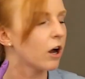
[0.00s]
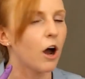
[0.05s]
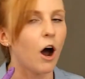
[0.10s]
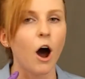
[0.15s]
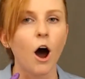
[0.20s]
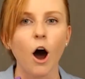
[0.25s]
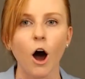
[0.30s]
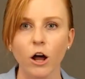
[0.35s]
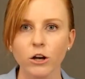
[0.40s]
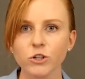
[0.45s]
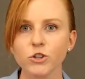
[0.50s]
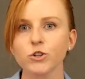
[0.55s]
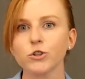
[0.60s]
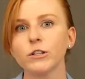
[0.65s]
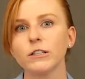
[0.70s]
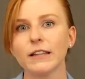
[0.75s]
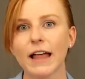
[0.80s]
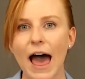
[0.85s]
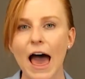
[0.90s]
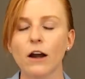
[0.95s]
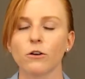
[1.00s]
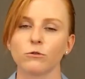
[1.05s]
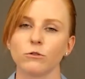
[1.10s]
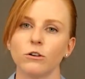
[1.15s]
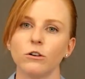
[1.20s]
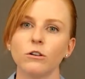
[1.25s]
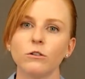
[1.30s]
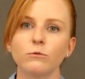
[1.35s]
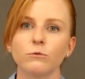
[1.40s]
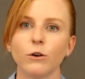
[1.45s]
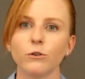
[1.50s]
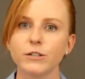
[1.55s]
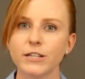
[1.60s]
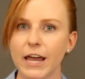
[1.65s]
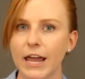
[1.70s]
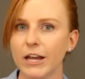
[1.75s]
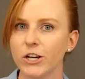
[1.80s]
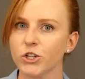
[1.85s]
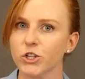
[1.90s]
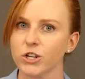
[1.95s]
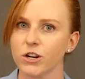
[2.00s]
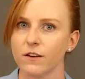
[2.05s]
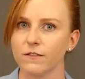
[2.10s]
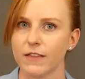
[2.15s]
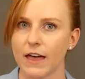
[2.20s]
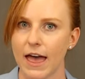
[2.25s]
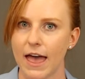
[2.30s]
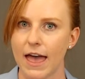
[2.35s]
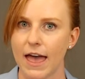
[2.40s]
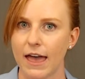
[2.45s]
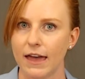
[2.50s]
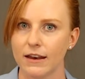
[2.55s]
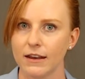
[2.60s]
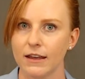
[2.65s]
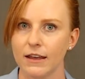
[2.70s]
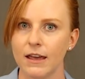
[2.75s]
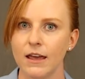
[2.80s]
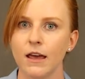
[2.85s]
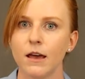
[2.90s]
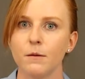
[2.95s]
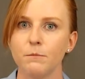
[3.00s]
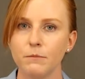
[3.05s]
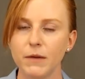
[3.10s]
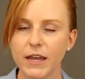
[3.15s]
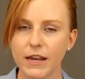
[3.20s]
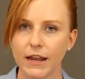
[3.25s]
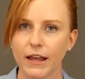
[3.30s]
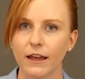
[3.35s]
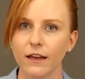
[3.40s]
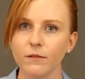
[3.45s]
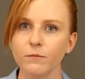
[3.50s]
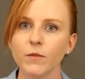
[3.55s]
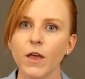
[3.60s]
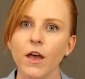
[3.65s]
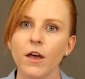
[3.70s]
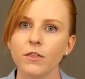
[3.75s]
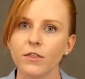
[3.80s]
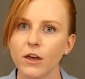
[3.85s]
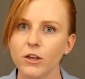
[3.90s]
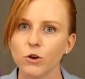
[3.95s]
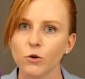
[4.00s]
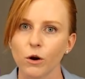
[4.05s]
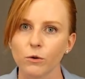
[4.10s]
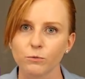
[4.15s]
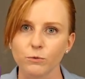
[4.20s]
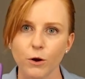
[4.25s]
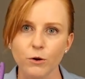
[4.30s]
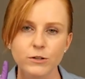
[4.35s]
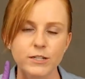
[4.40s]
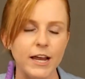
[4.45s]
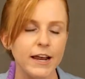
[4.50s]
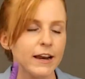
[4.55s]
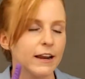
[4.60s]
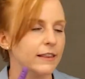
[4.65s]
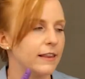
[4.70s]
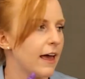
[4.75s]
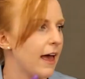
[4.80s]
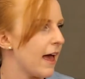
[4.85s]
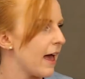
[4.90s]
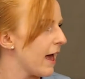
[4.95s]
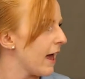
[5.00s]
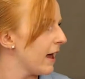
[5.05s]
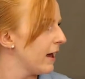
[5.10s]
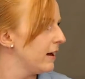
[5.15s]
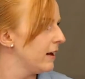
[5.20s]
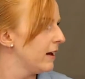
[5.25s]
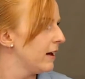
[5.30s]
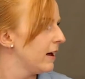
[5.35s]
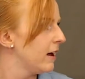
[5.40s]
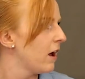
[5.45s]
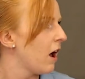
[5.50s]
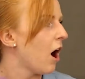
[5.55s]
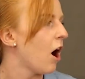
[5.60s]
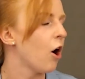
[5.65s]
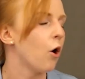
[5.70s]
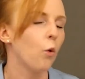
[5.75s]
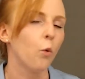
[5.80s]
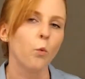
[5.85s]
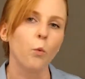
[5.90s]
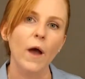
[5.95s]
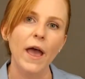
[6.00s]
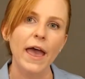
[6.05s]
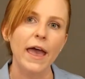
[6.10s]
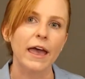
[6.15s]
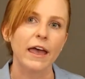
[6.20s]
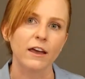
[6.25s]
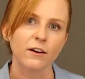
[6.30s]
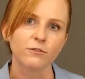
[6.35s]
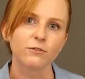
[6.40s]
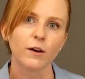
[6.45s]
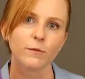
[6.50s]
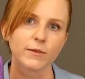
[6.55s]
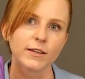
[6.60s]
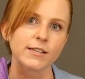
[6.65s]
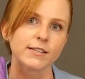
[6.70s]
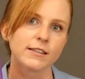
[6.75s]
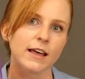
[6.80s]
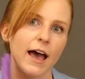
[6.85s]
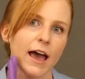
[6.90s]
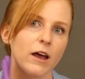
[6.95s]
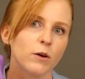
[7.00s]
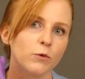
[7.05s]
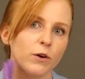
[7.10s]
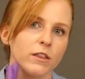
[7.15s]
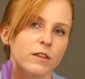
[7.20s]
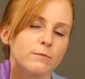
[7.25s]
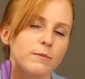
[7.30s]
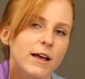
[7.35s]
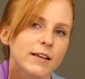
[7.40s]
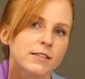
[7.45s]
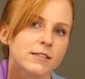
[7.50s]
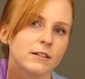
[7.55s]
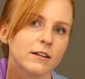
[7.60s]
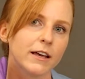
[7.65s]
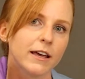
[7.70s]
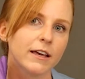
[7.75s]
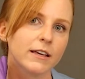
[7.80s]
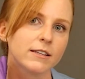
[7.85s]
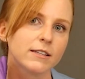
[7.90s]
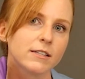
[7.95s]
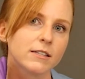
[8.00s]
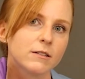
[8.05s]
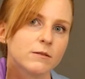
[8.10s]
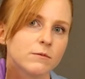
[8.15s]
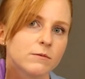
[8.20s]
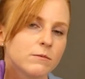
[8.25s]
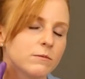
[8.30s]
contralateral rotation of the head, meaning that you are rotating the head away from the side where the muscle is,